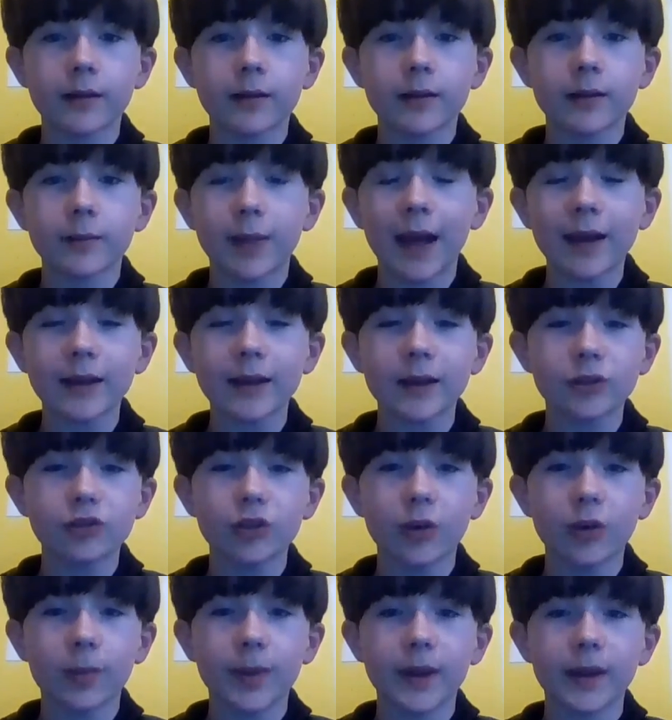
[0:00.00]
Panic
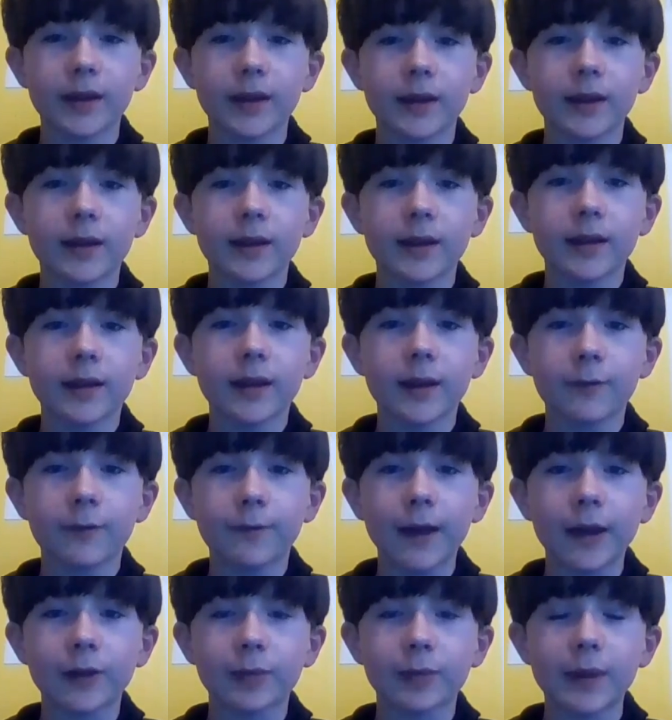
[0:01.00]
shopping
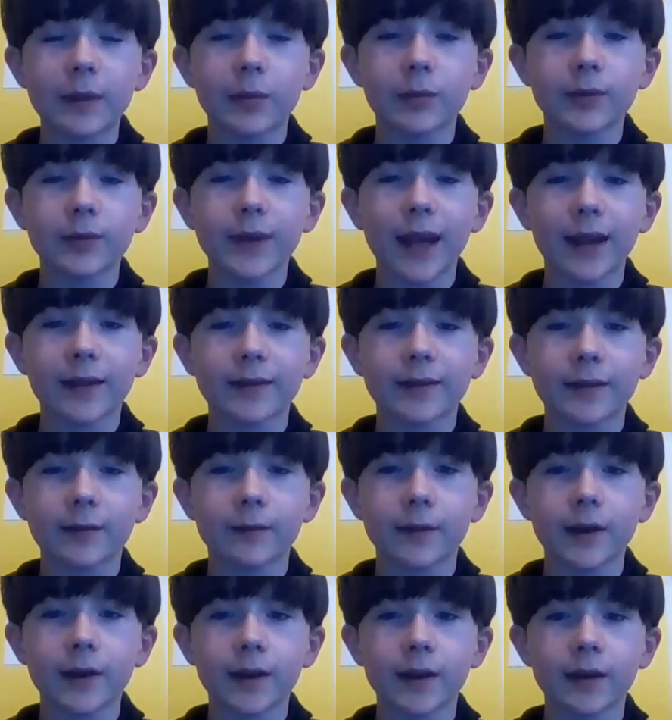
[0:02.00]
affects people
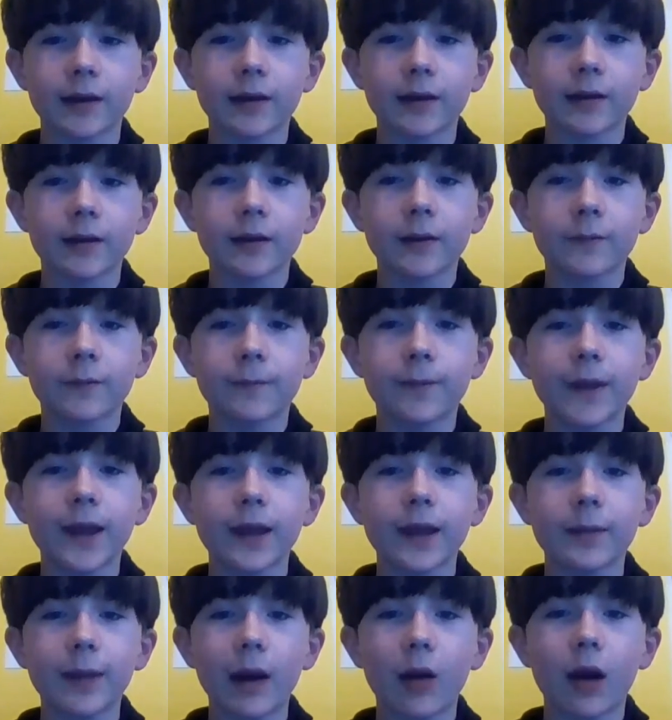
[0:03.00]
negatively. Think
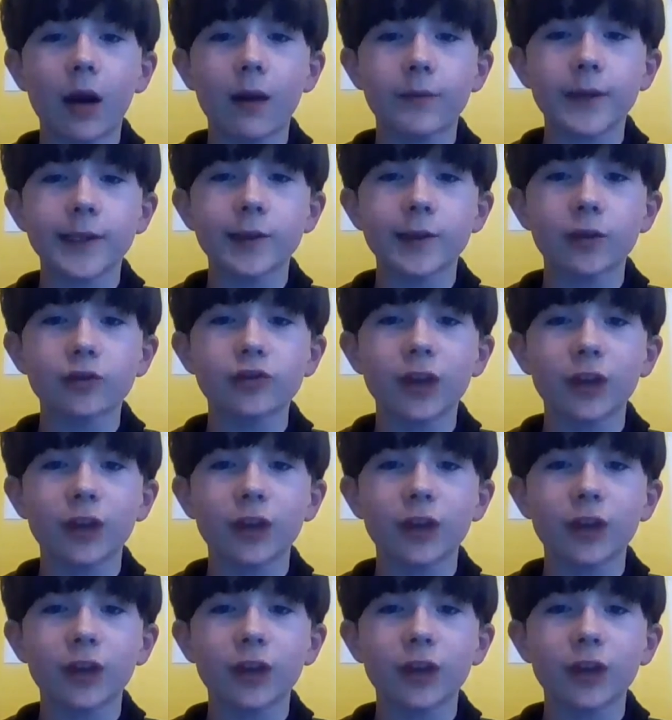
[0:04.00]
about others, not just